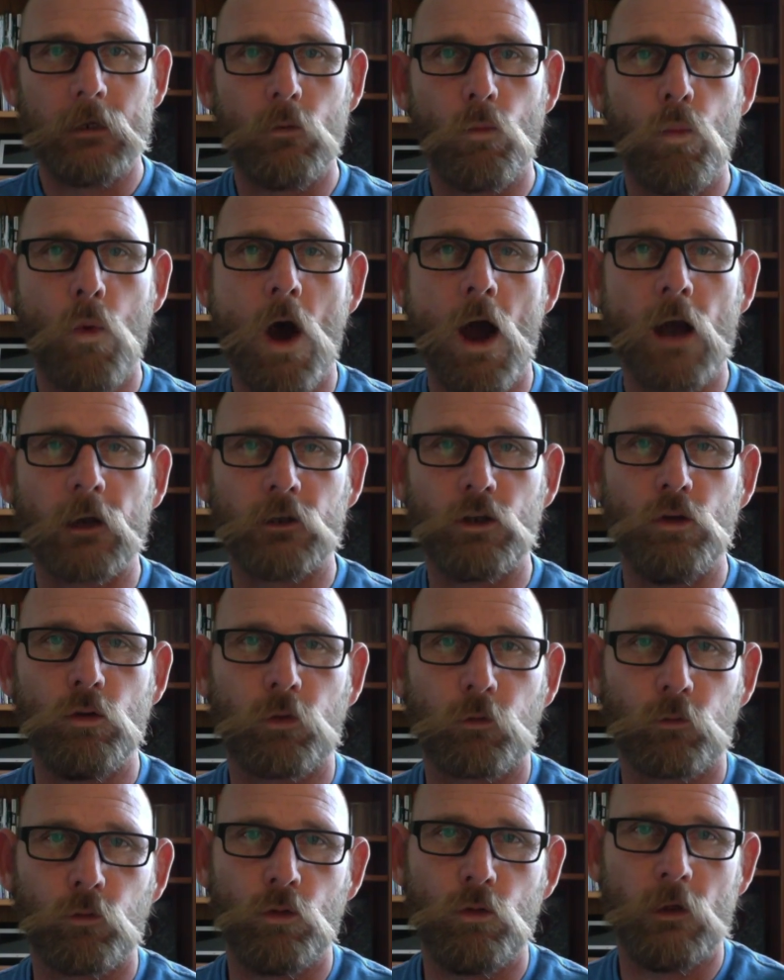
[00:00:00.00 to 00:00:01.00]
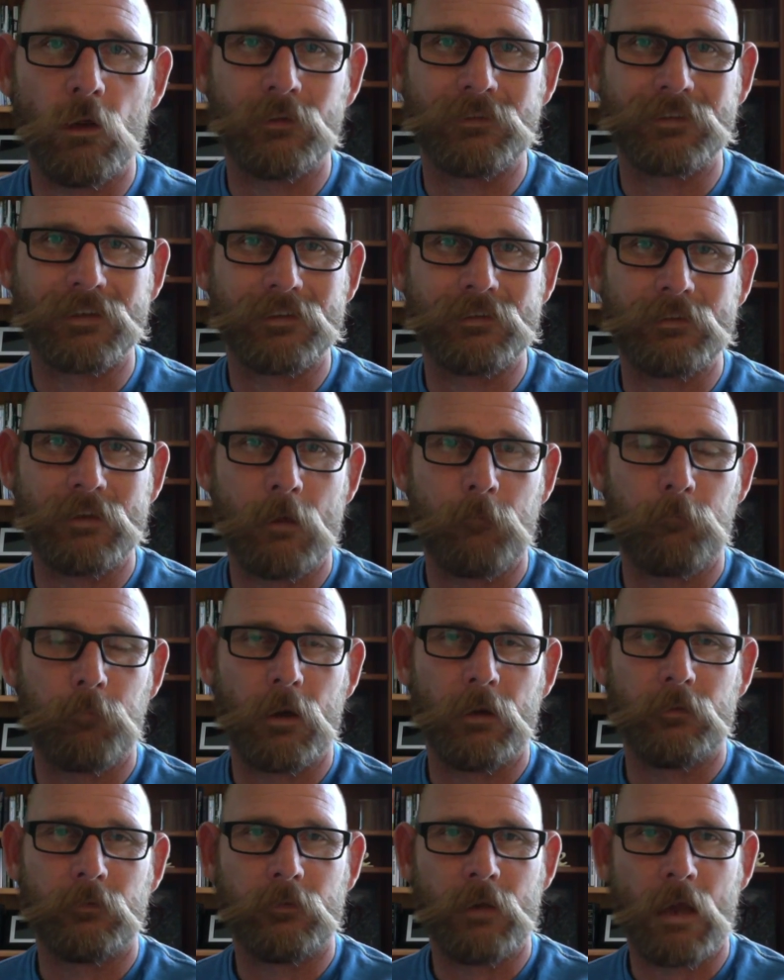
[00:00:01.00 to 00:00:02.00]
walk you through this step
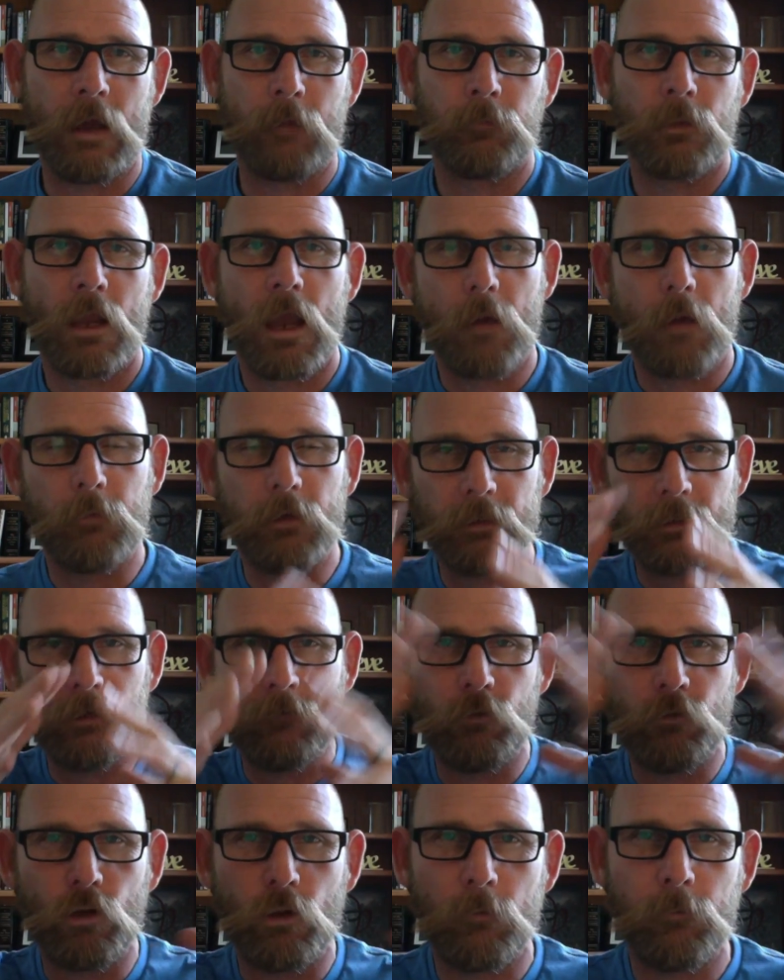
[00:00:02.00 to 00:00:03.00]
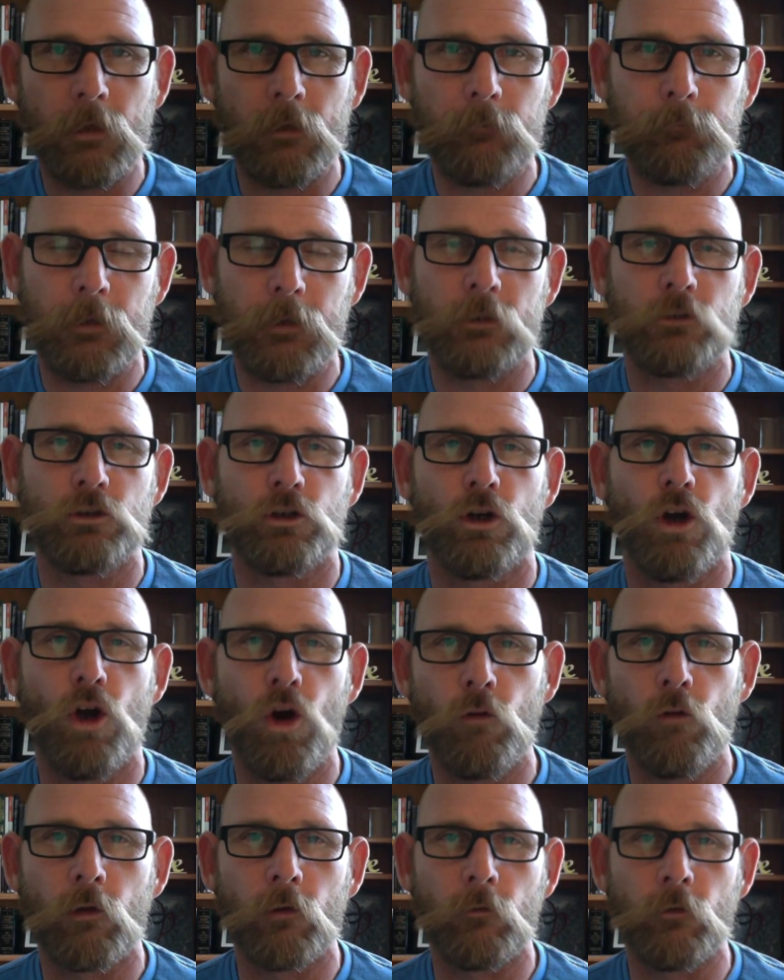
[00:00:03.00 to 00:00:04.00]
by step. I'm going to give you the big picture
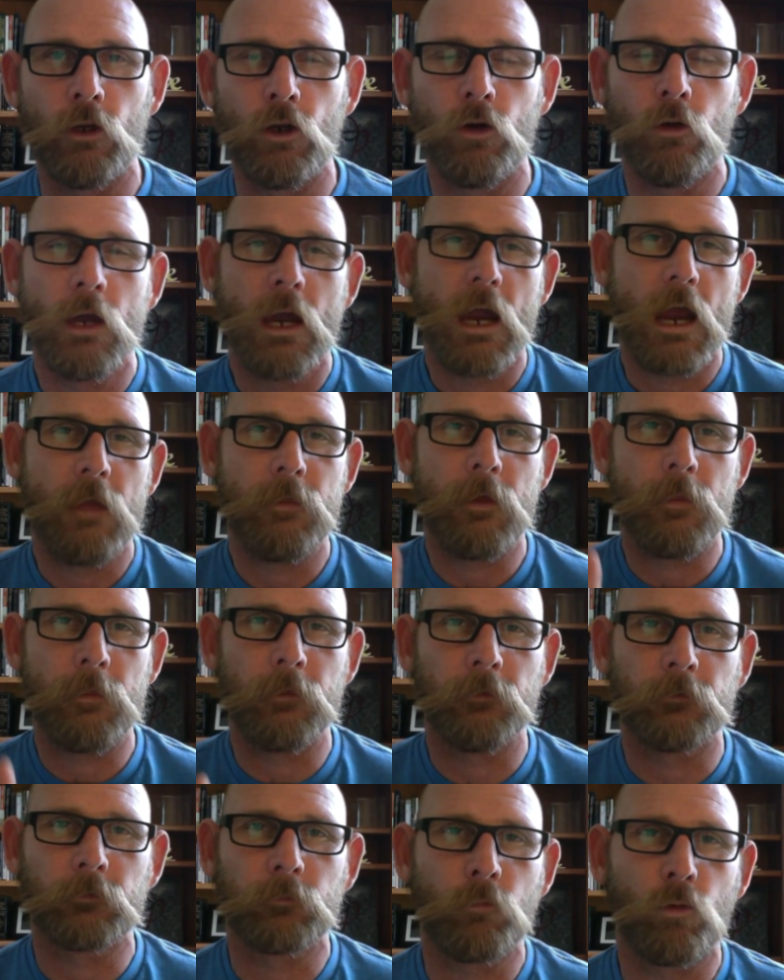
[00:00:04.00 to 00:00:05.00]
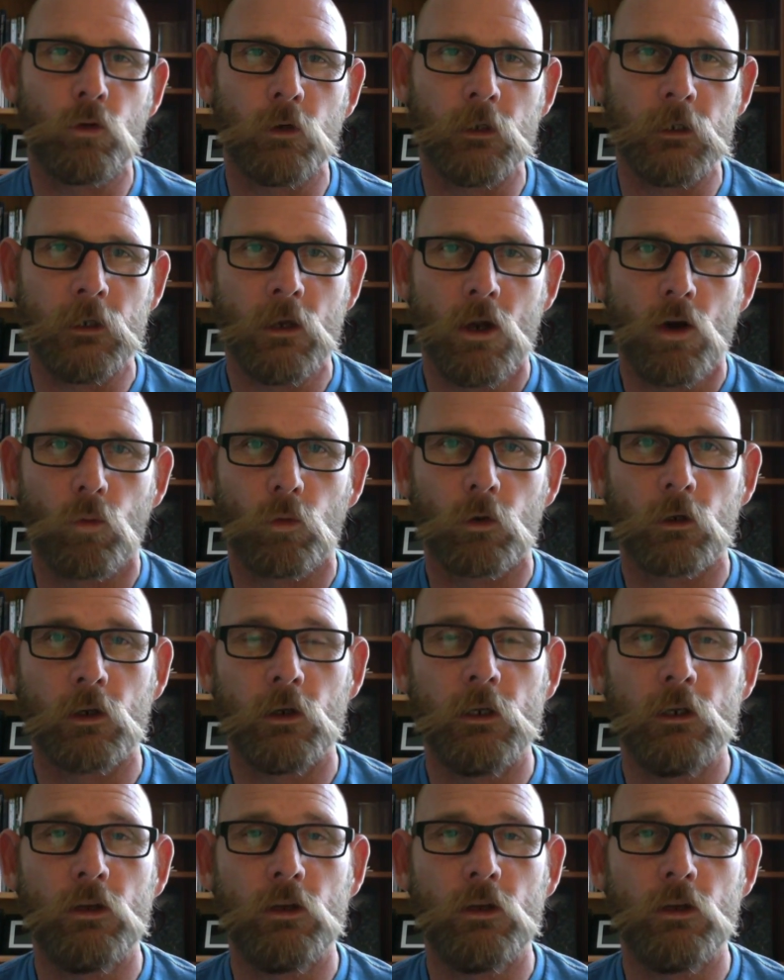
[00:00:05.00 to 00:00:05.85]
overview, and then this morning we're going to